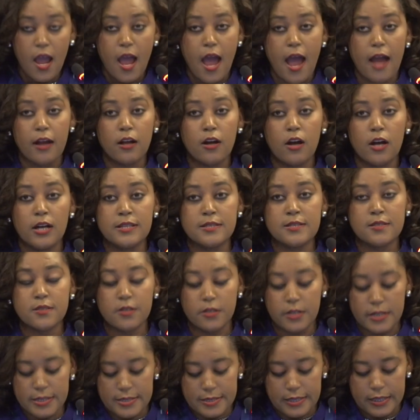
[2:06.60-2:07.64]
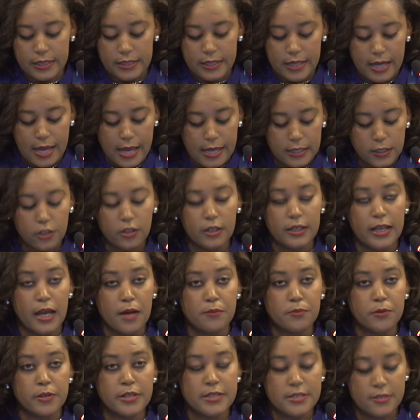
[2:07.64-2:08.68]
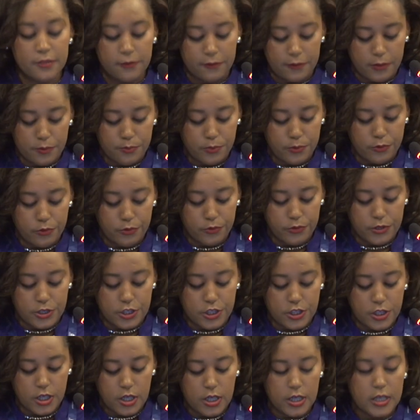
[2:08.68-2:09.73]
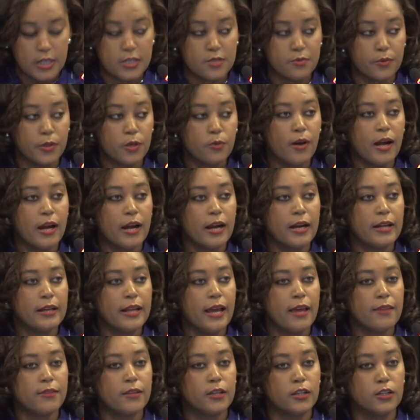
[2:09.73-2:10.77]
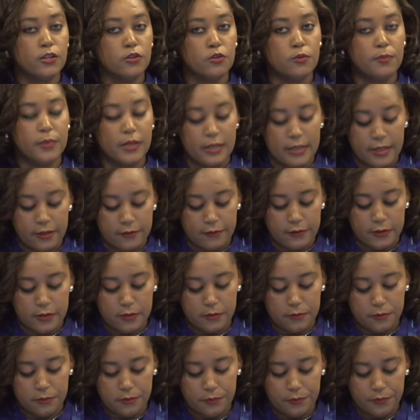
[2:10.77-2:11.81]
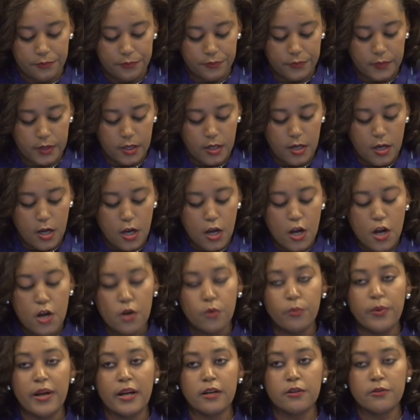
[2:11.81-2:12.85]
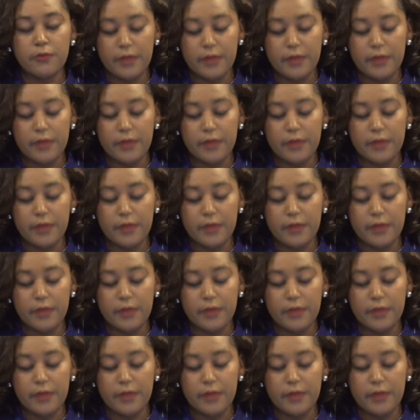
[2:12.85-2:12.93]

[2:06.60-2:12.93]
a concerted and collaborative approach is required at the global level. We are